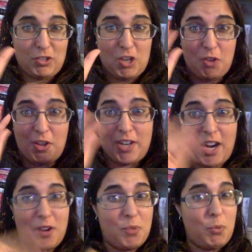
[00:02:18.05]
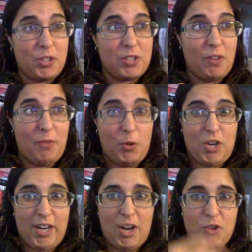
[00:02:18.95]
I know that her dad works in a food truck.
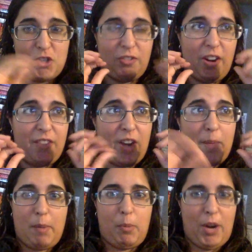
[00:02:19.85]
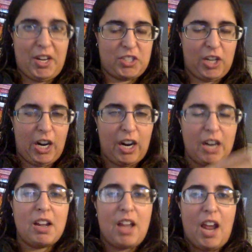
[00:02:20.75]
I know she's a very, very big prankster.
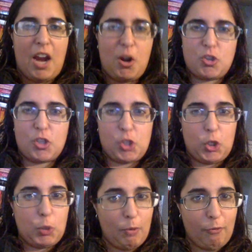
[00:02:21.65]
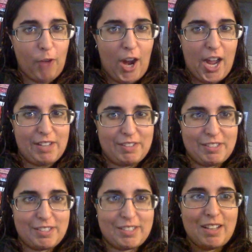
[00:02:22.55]
I know she has a group of friends.
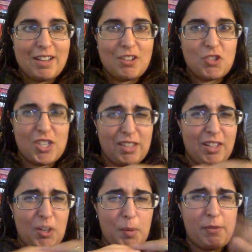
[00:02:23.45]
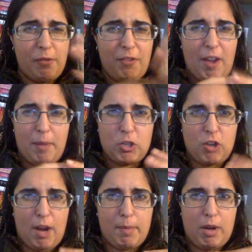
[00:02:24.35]
She has a little bit of a family
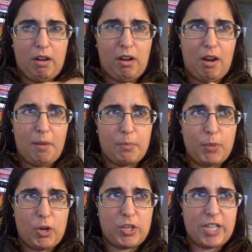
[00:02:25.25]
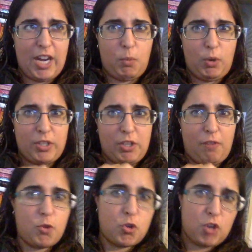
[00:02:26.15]
drama. Her dad works in a
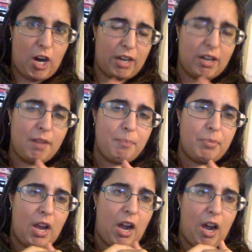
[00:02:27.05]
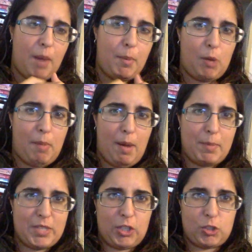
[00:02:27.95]
food truck, but her mom is
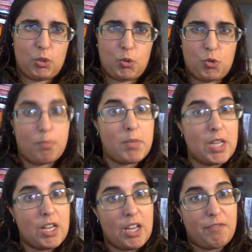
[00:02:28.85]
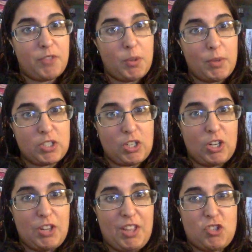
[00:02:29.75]
like a social media
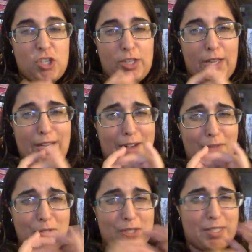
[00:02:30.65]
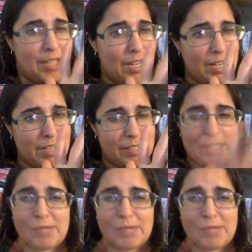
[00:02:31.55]
influencer that she like never sees.